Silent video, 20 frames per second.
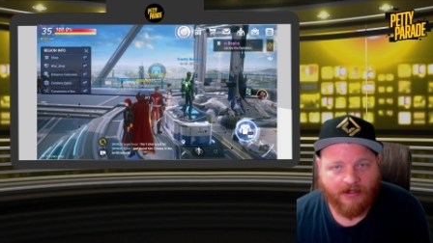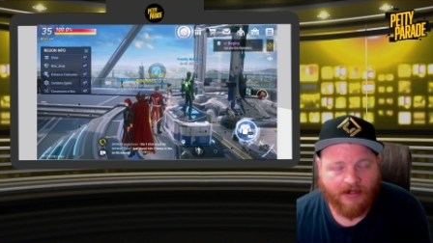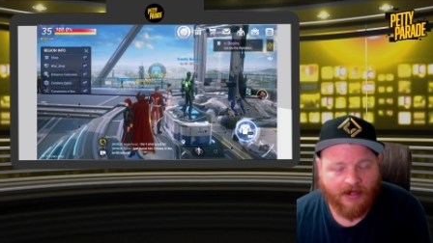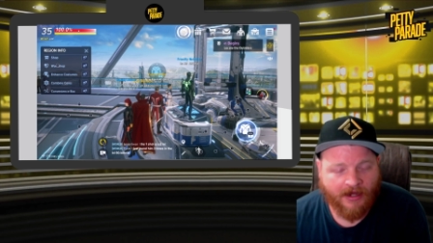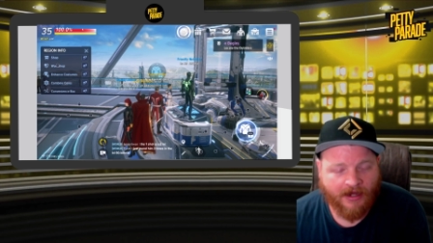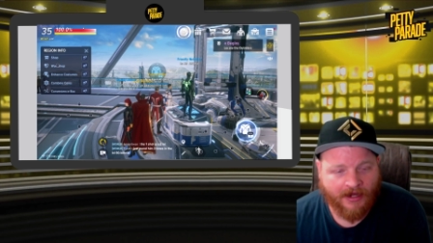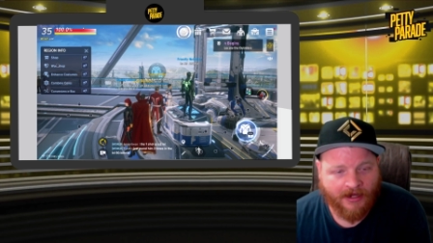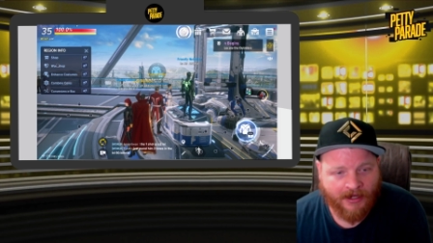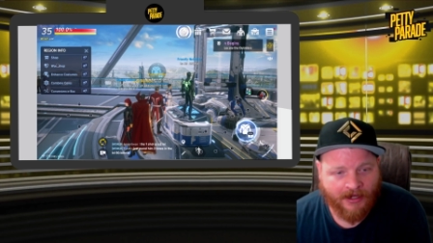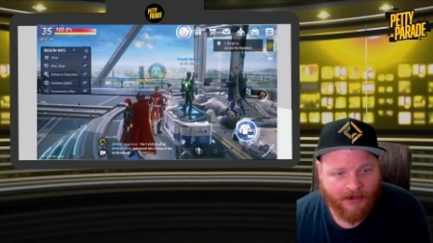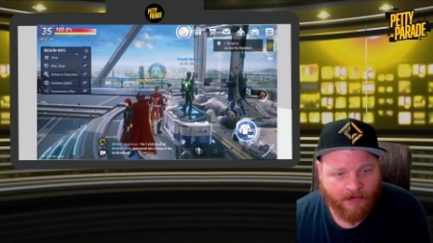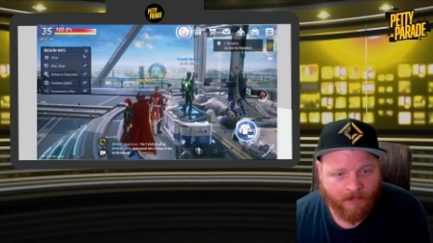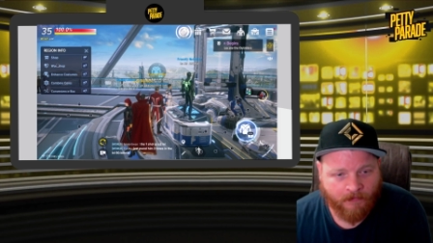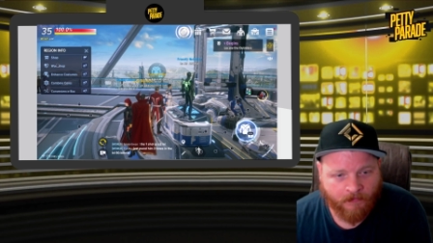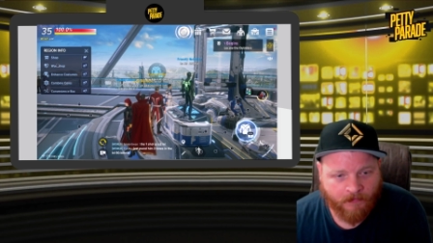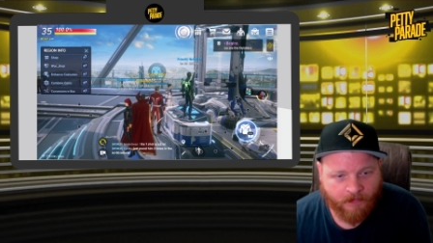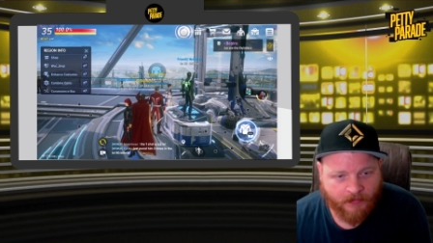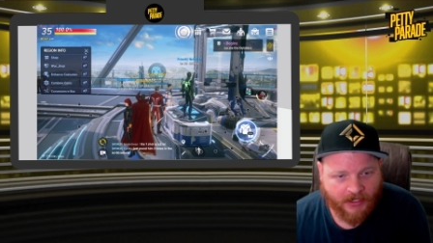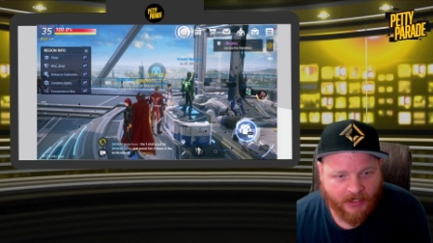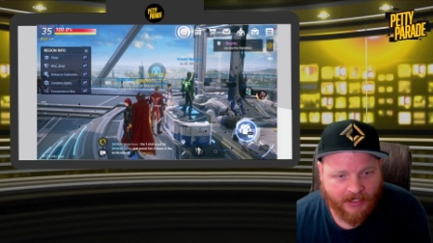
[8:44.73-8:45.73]

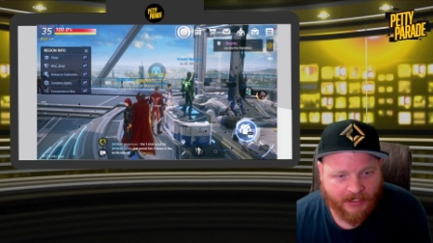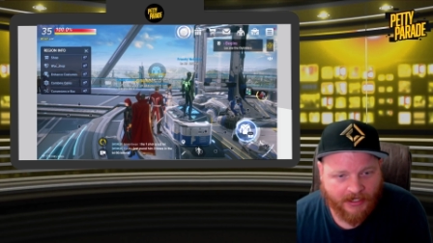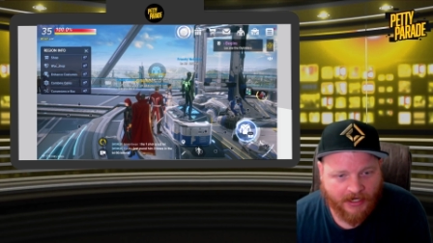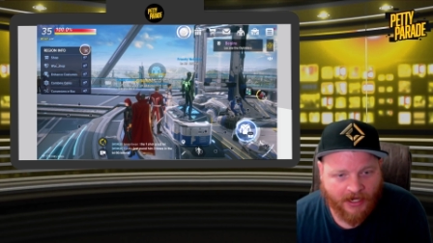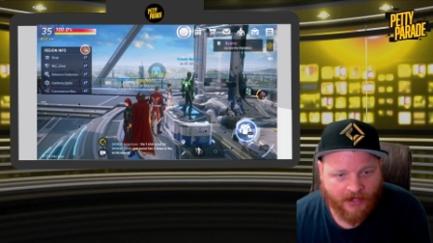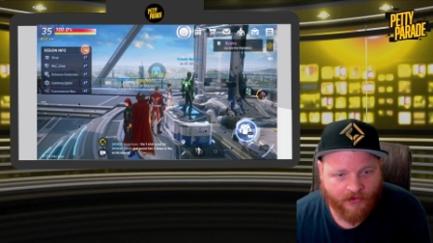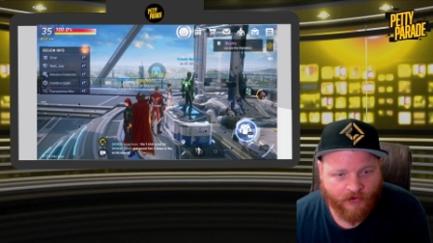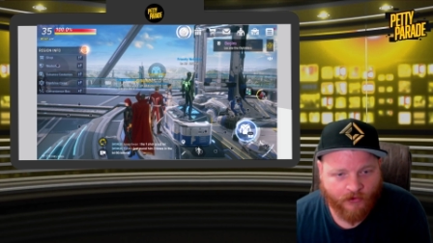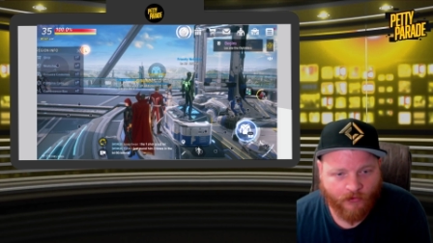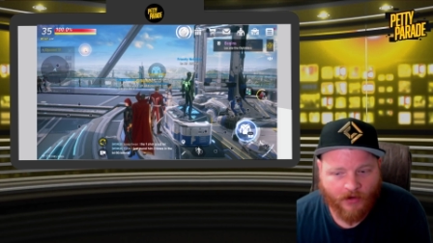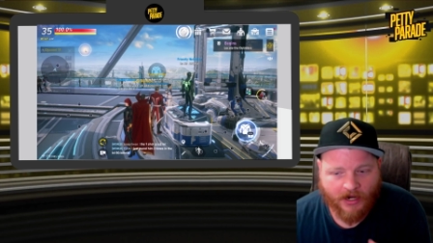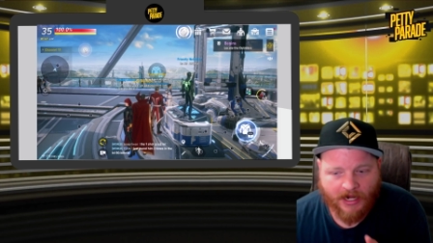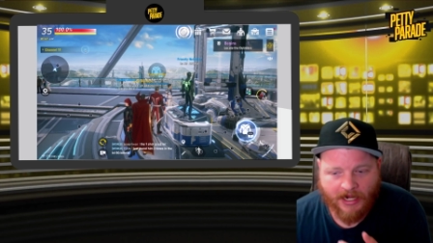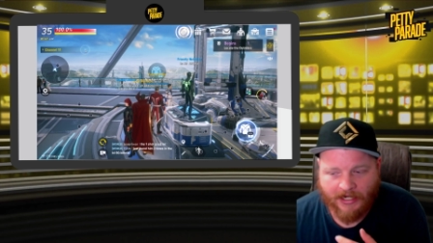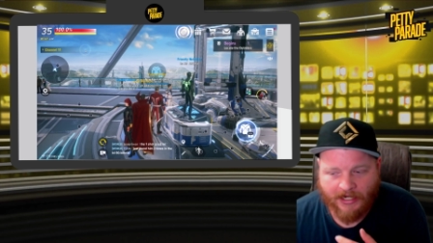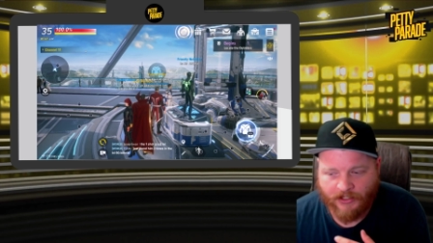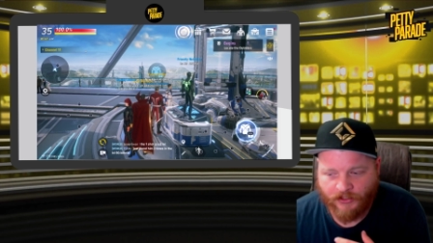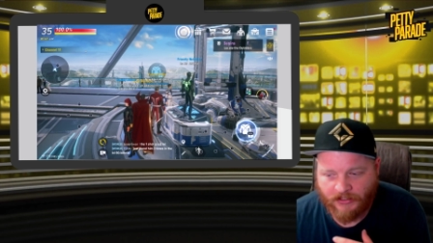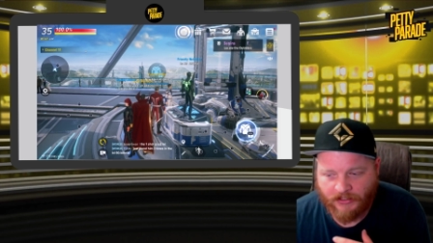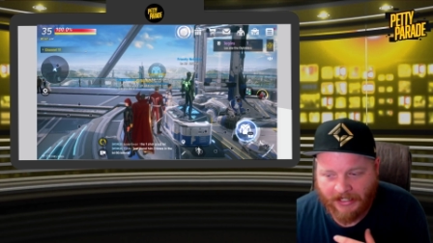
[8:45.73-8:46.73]
But
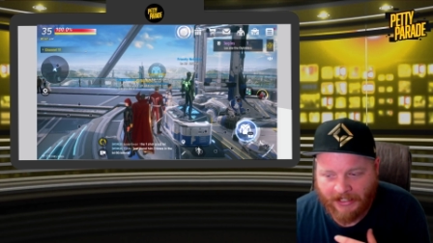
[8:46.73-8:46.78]
otherwise,